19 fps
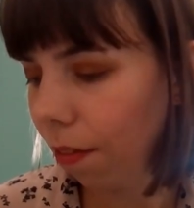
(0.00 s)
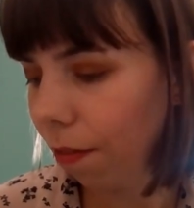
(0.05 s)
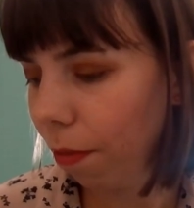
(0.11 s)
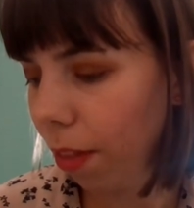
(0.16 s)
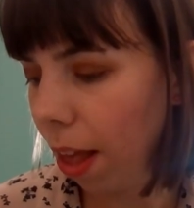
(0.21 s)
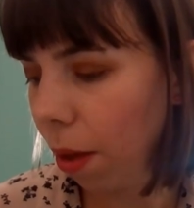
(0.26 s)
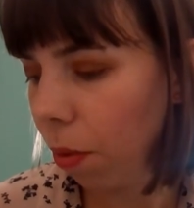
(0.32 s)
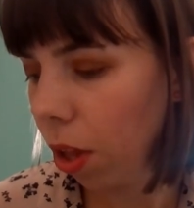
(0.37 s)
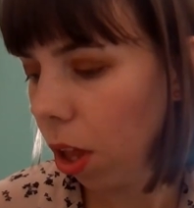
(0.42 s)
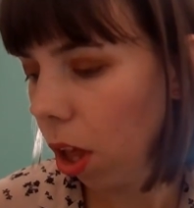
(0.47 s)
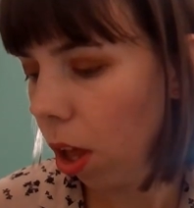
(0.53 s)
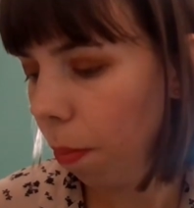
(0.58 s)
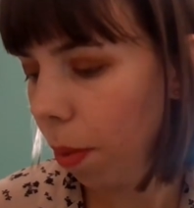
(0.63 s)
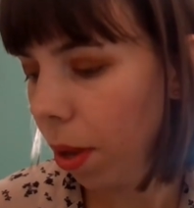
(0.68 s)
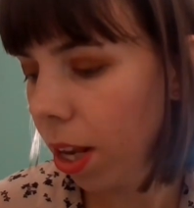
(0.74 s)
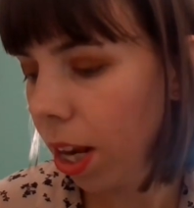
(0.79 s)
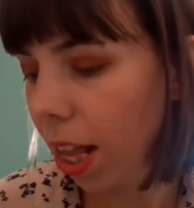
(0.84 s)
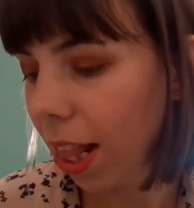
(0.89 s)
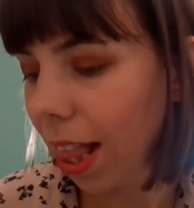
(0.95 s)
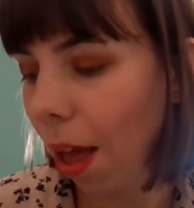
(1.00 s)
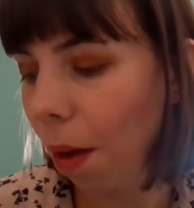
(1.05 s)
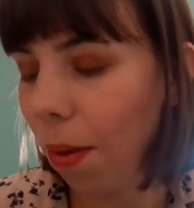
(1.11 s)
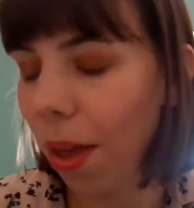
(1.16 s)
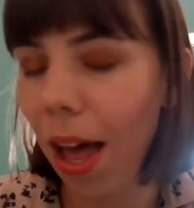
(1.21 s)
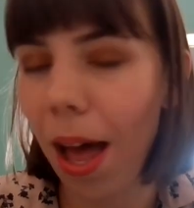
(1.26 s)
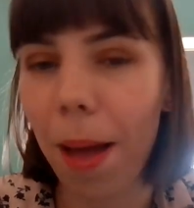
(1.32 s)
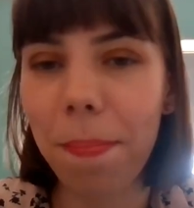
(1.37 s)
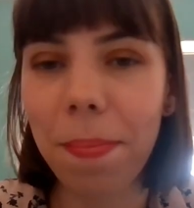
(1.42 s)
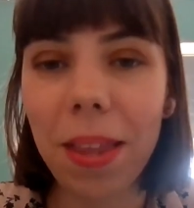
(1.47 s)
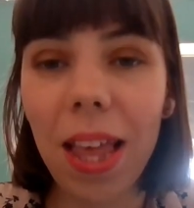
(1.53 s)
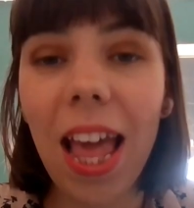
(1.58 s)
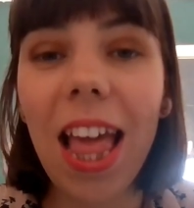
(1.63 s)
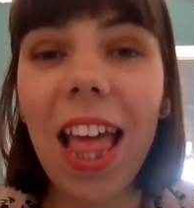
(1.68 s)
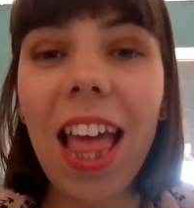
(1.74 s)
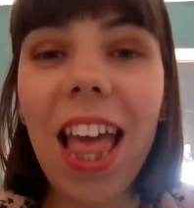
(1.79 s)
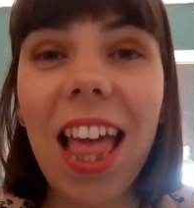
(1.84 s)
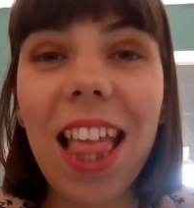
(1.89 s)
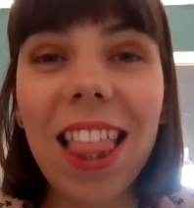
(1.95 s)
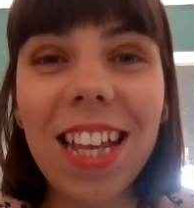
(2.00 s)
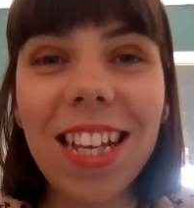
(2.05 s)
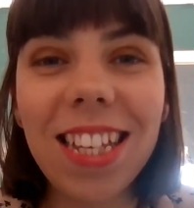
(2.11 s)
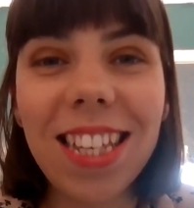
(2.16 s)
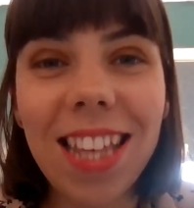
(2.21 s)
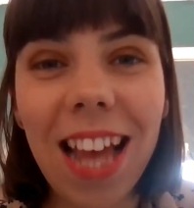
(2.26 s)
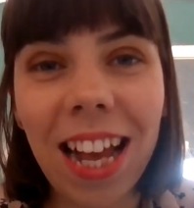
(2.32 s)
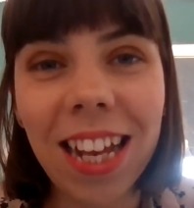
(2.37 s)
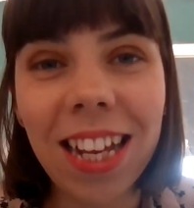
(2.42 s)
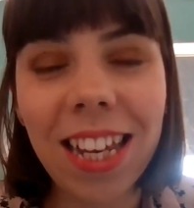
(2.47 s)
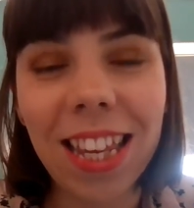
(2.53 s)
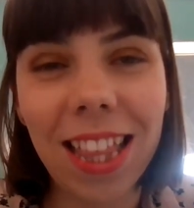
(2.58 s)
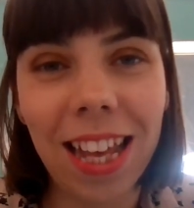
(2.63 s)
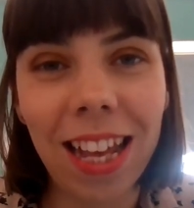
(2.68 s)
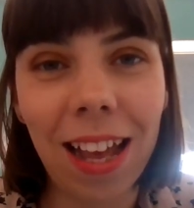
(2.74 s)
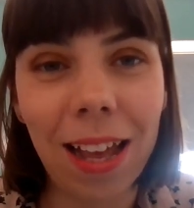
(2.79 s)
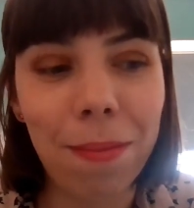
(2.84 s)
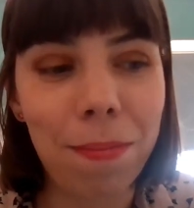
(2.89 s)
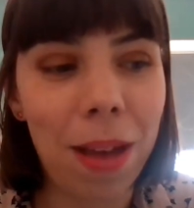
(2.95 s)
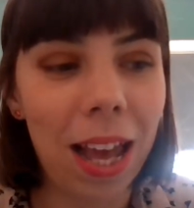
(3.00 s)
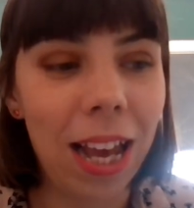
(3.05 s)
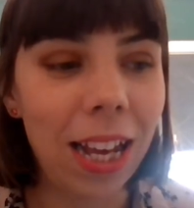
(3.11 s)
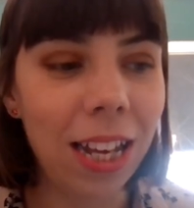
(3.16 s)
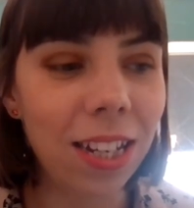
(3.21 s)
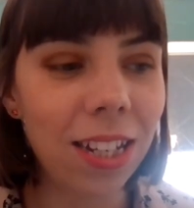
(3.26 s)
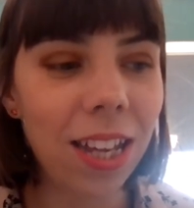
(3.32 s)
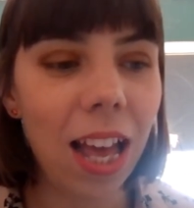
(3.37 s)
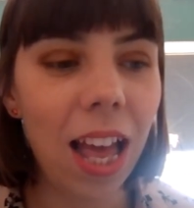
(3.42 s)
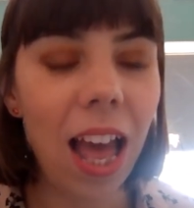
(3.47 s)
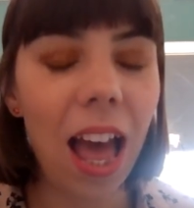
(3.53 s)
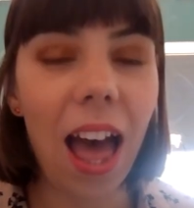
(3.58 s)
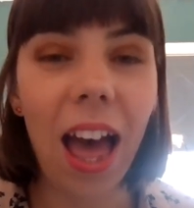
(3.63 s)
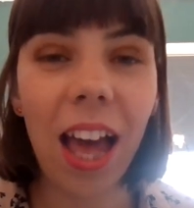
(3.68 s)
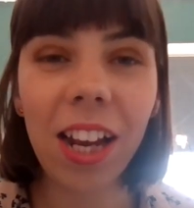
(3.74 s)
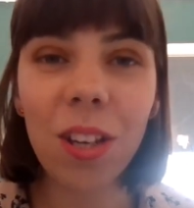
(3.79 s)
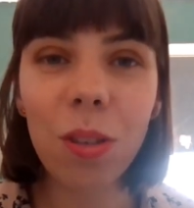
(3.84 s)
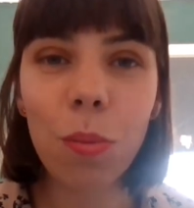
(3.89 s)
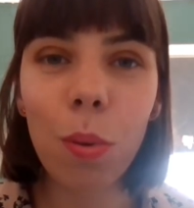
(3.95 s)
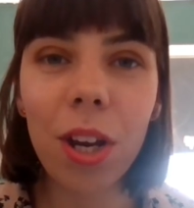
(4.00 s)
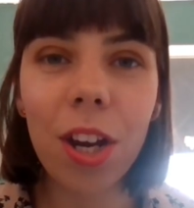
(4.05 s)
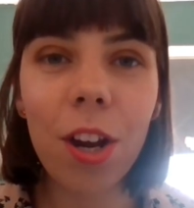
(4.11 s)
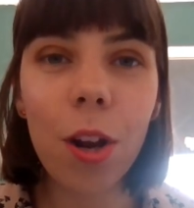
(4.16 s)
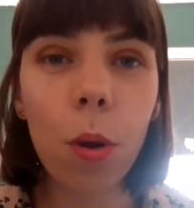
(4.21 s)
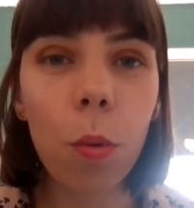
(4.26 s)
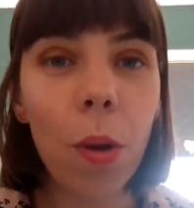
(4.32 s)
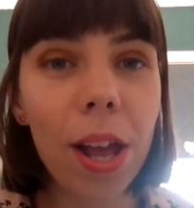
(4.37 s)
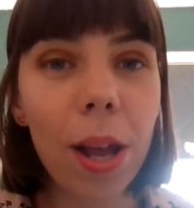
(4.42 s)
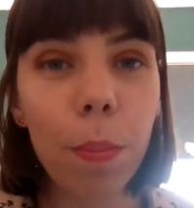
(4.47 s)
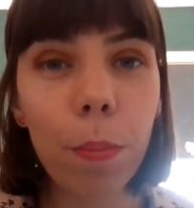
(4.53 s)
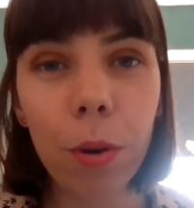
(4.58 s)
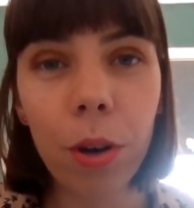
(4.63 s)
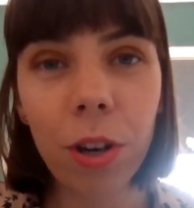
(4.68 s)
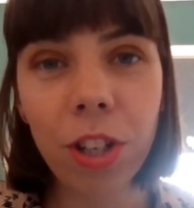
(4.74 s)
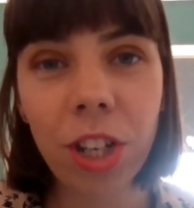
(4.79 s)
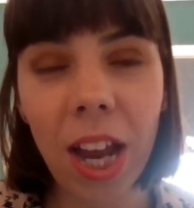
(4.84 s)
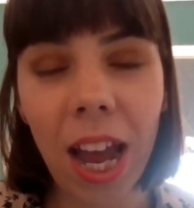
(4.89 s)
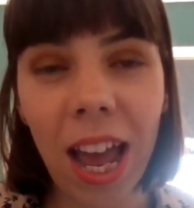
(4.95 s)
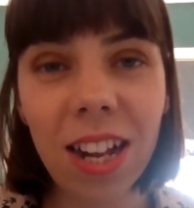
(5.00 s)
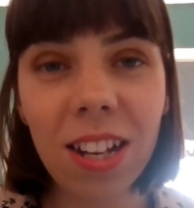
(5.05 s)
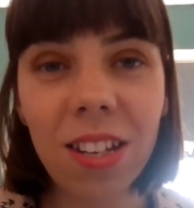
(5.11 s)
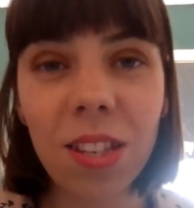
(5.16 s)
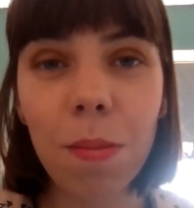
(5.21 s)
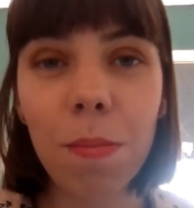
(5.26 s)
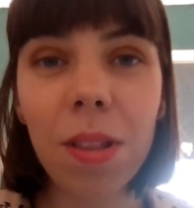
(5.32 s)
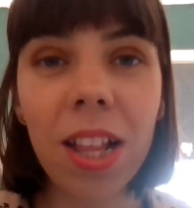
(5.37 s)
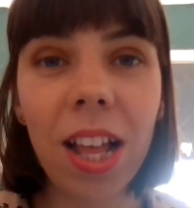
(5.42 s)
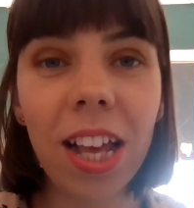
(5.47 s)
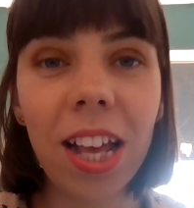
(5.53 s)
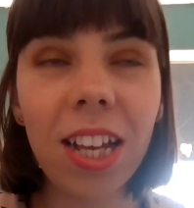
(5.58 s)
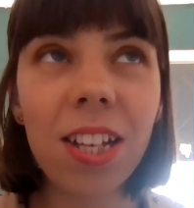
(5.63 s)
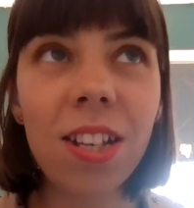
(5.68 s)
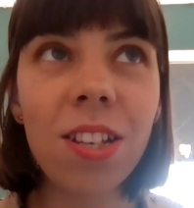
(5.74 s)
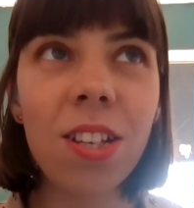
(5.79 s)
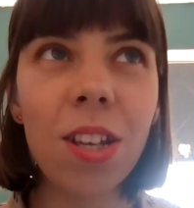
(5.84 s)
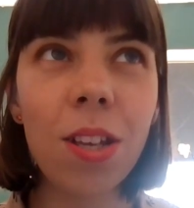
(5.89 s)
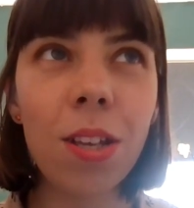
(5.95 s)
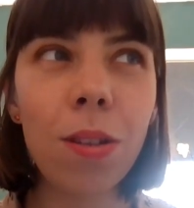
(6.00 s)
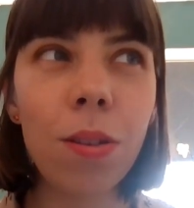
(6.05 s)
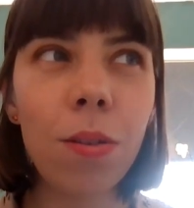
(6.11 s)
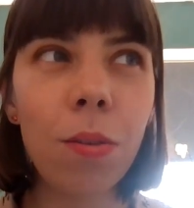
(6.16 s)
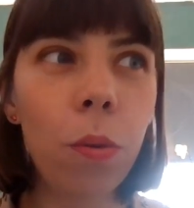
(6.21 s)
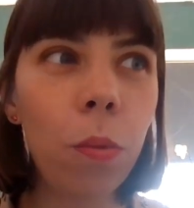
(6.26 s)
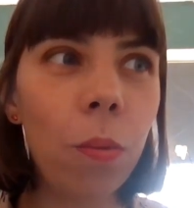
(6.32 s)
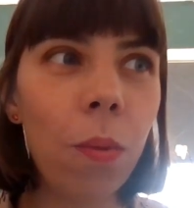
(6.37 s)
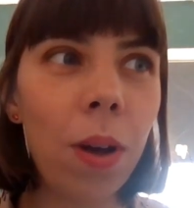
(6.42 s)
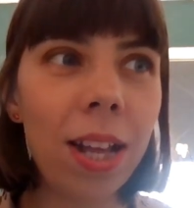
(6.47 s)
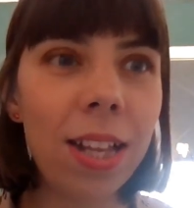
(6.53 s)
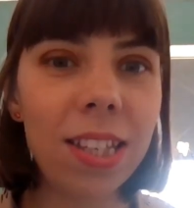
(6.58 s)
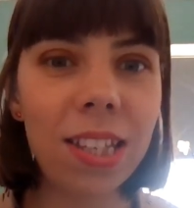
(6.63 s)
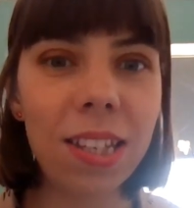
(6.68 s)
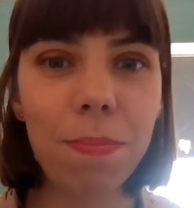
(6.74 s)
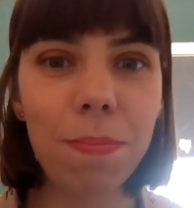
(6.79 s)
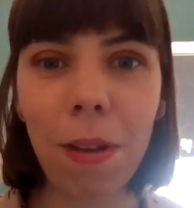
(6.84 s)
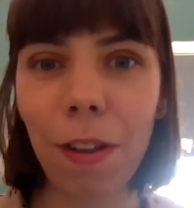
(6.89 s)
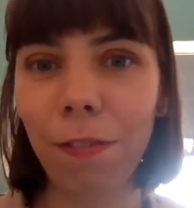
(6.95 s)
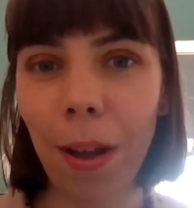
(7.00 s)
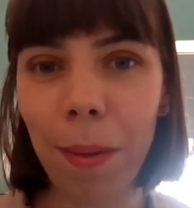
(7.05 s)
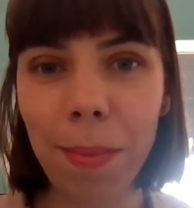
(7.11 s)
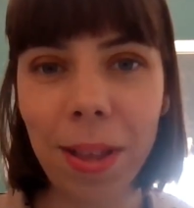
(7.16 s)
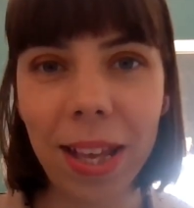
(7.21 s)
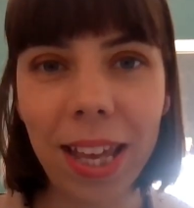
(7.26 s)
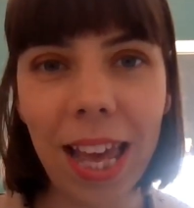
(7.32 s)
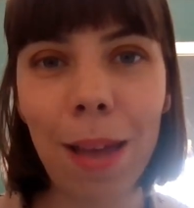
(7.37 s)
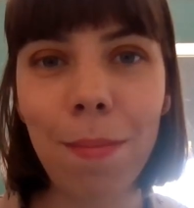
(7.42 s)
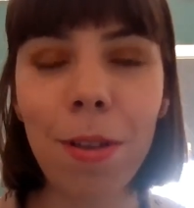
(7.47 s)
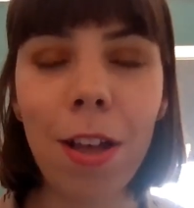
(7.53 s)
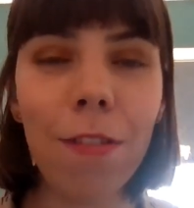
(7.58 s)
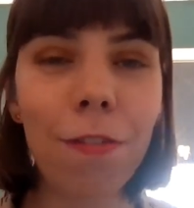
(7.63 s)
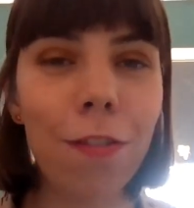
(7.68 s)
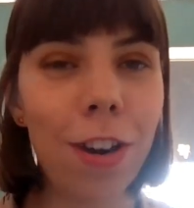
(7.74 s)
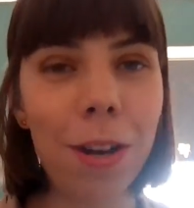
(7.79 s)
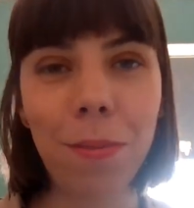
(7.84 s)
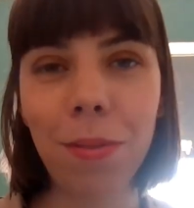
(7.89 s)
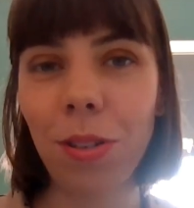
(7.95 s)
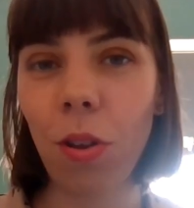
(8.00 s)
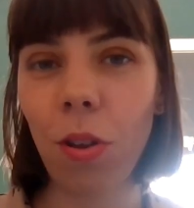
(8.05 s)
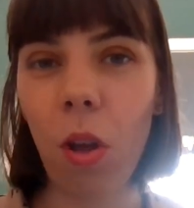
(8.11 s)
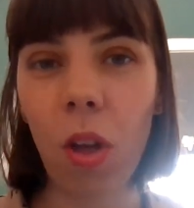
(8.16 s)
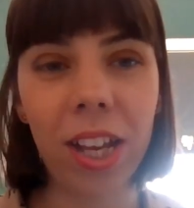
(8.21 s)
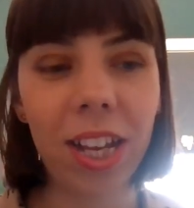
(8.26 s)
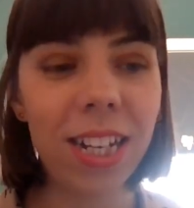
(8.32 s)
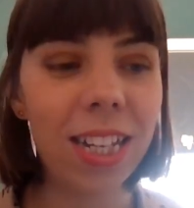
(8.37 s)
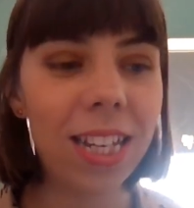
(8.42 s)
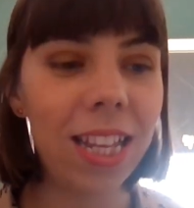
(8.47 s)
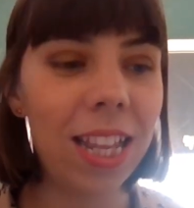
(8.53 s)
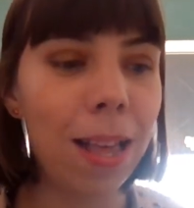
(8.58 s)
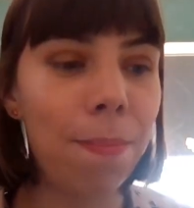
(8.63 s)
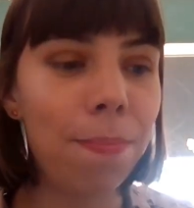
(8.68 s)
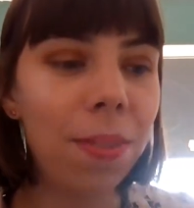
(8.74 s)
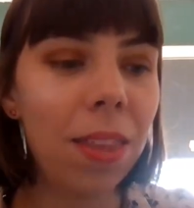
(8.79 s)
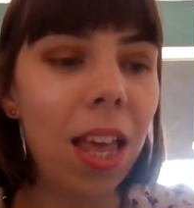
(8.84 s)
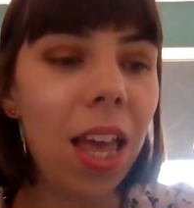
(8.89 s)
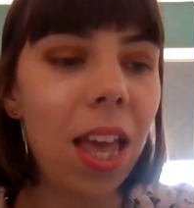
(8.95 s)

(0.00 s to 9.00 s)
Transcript: They will open. There we are. The second thing I made, I just wanted a quick project, something I can do whilst my family came over and I was talking to them.